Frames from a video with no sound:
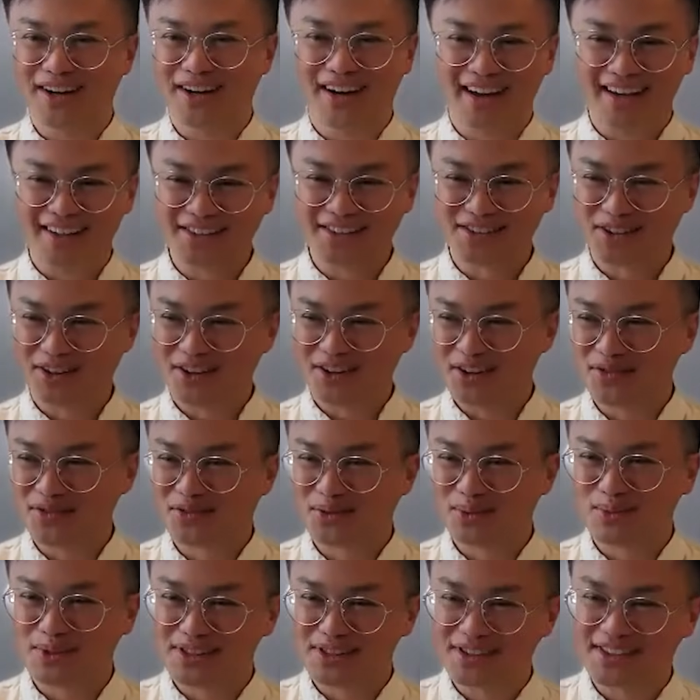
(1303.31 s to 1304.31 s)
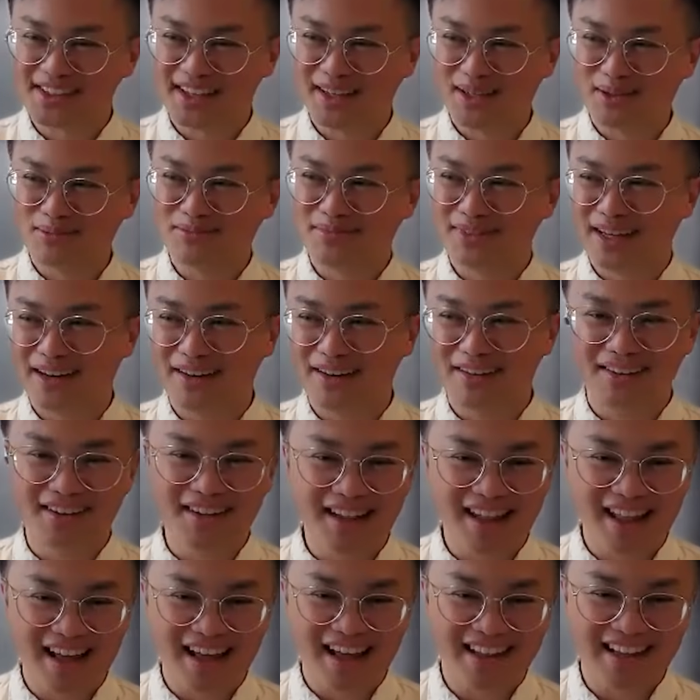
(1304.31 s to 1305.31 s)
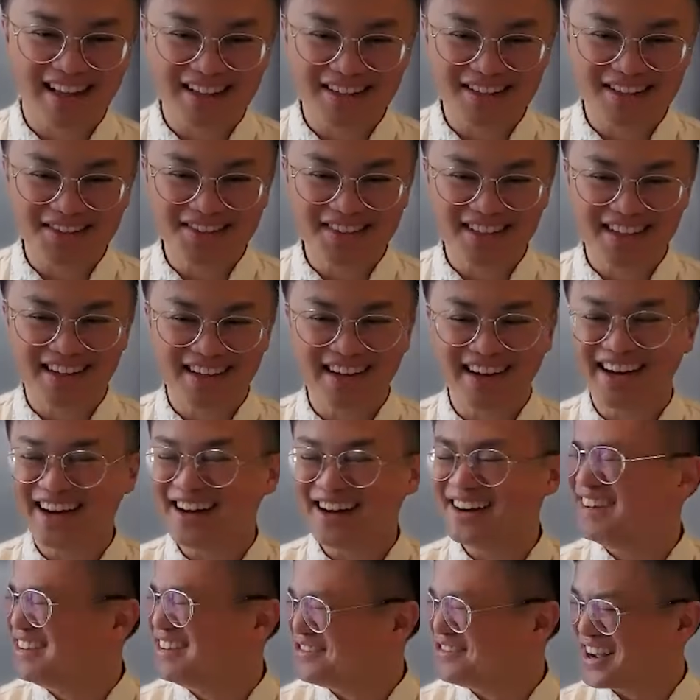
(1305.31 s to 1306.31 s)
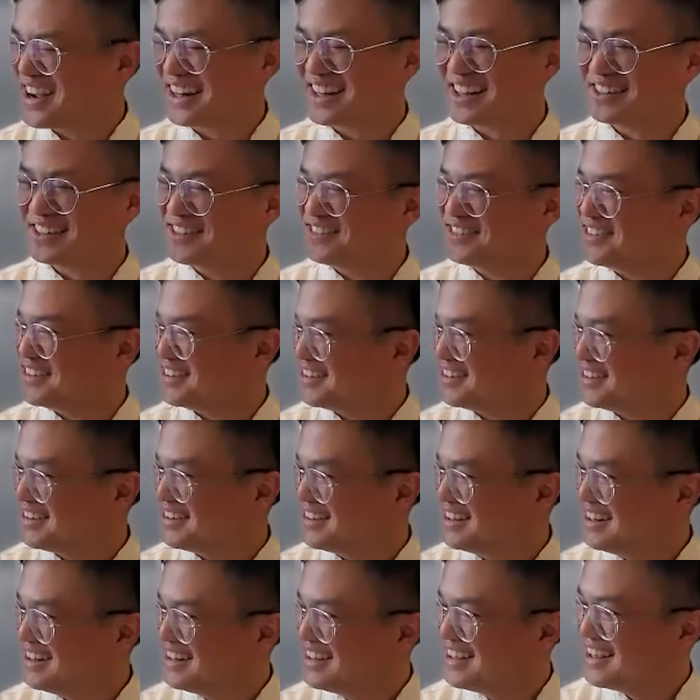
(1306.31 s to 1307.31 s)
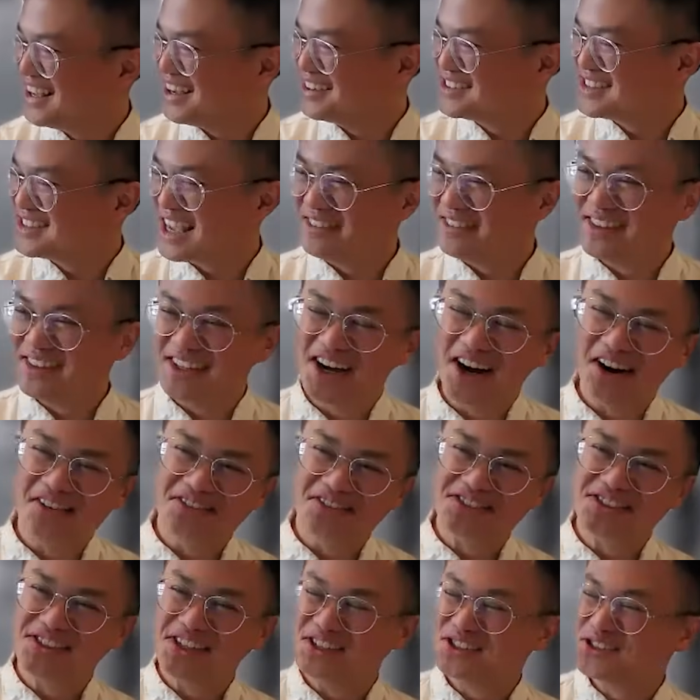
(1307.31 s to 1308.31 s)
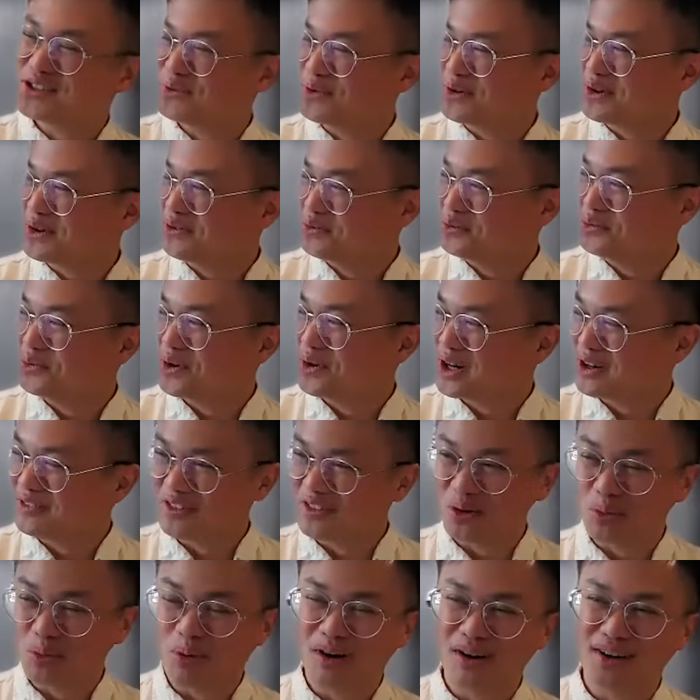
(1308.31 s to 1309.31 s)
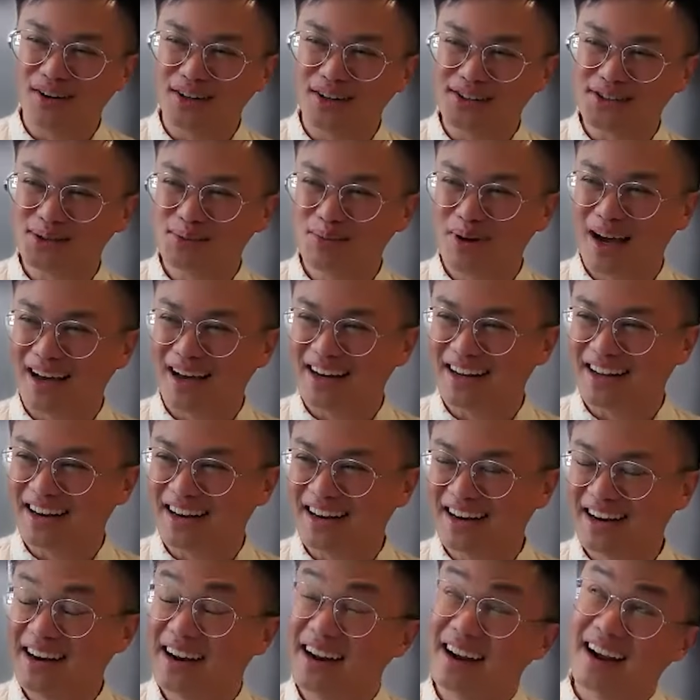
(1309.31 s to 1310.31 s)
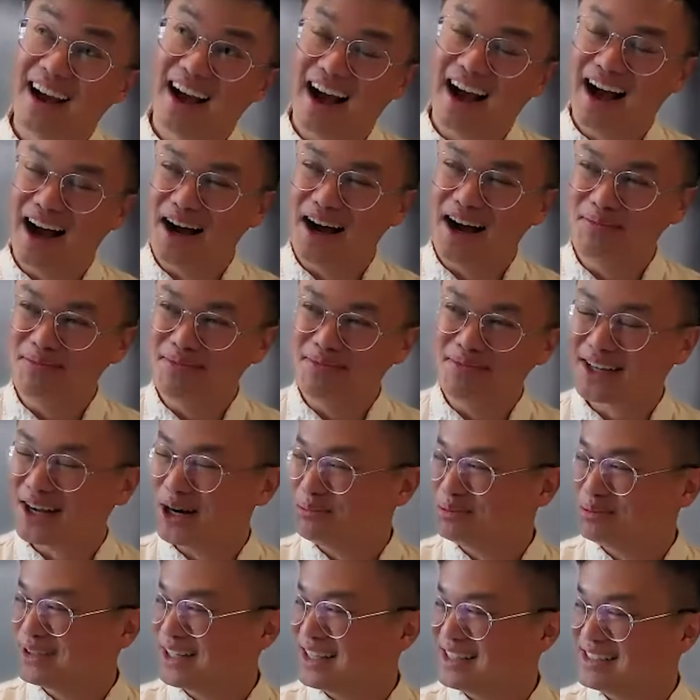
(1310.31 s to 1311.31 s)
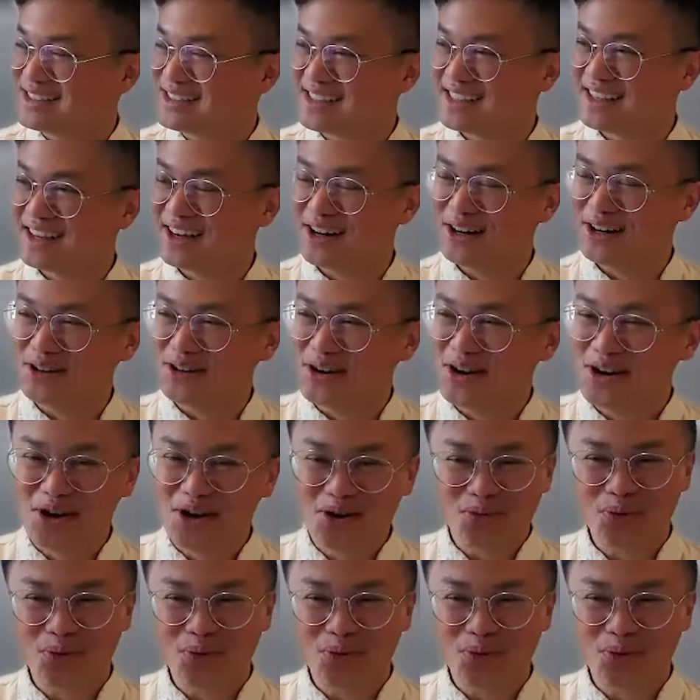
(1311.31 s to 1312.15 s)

And I started from the same era that you did. In fact, I was having a conversation with one of our partners about it a couple of days ago.